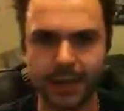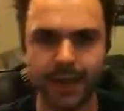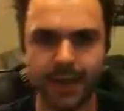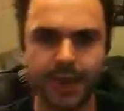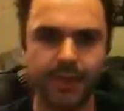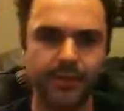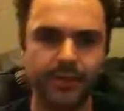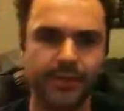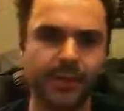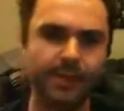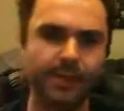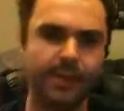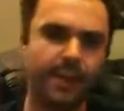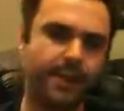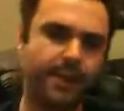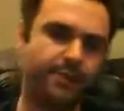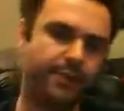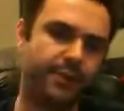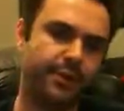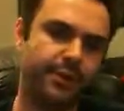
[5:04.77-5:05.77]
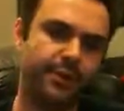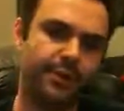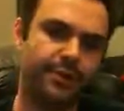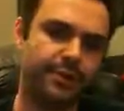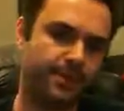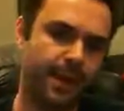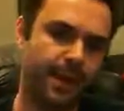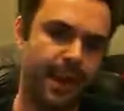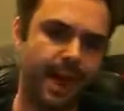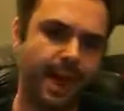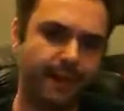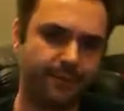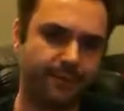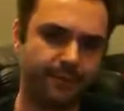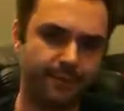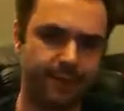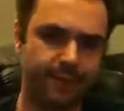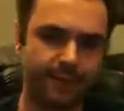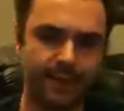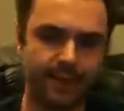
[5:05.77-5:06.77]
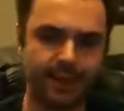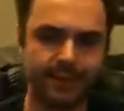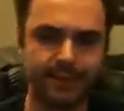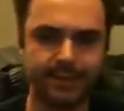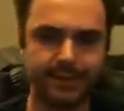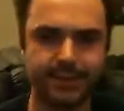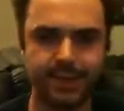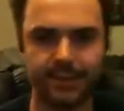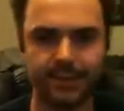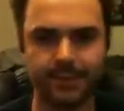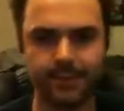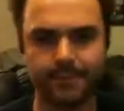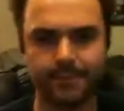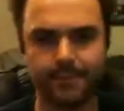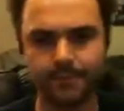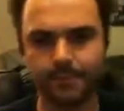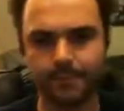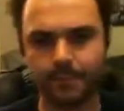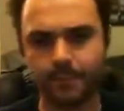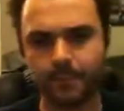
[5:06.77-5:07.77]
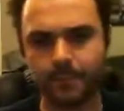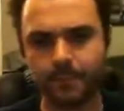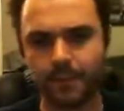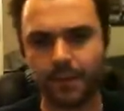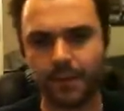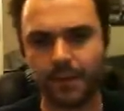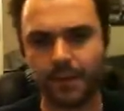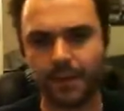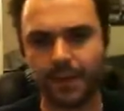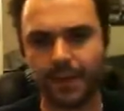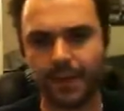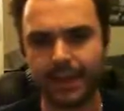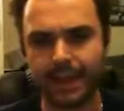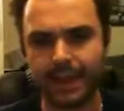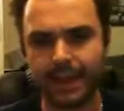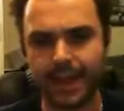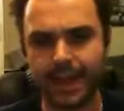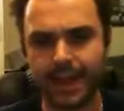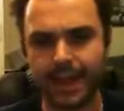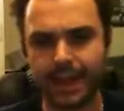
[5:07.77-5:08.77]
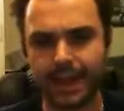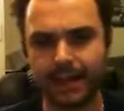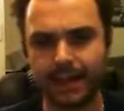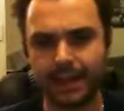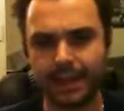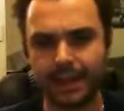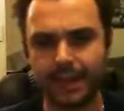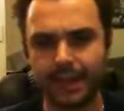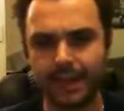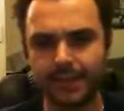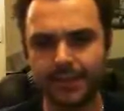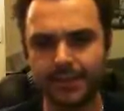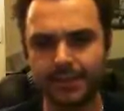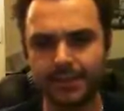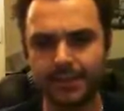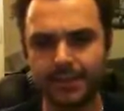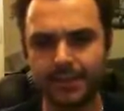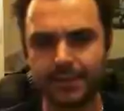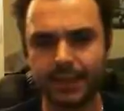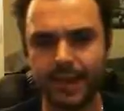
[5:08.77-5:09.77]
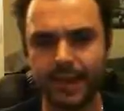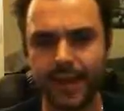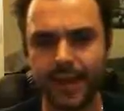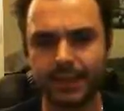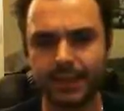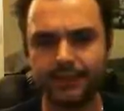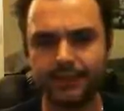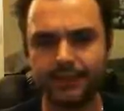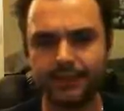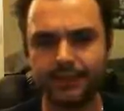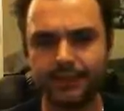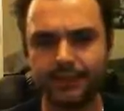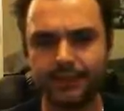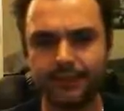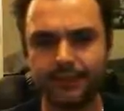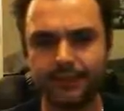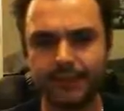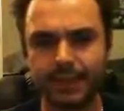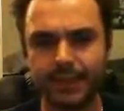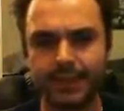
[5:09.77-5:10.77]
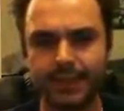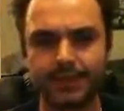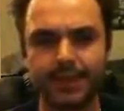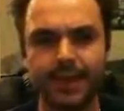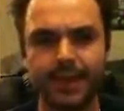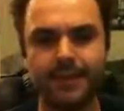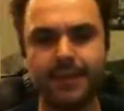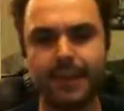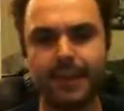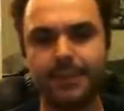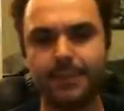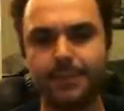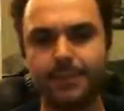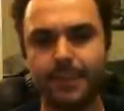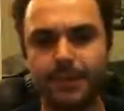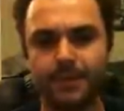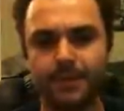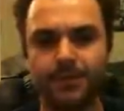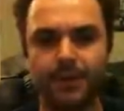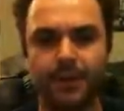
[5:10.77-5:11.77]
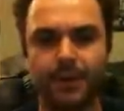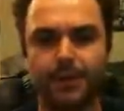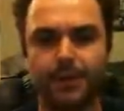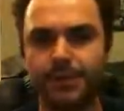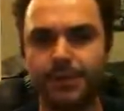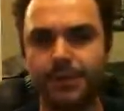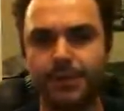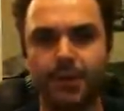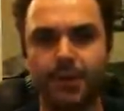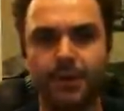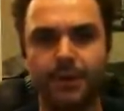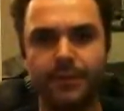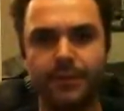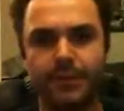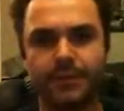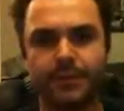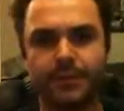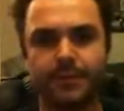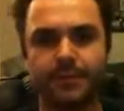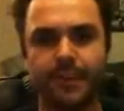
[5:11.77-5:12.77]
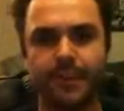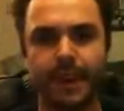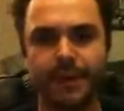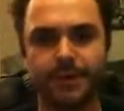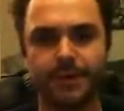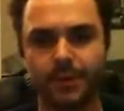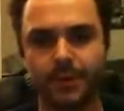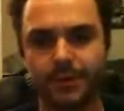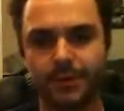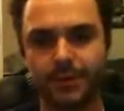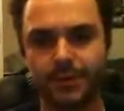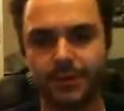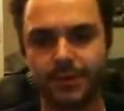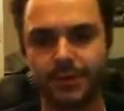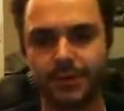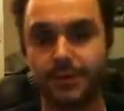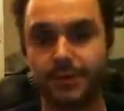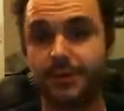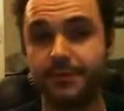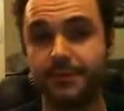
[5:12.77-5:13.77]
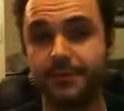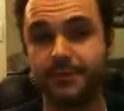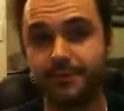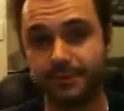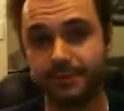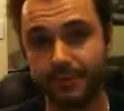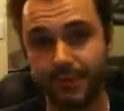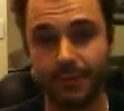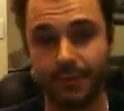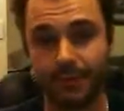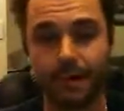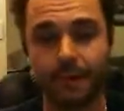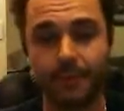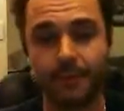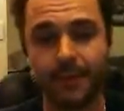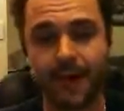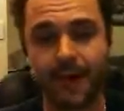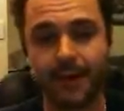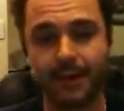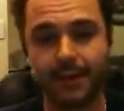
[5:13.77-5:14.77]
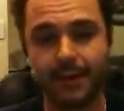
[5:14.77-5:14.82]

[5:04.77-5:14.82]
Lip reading: The only kind of criticism I have is that he doesn't really have he doesn't have any special weapons over these command squads in terms of in combat.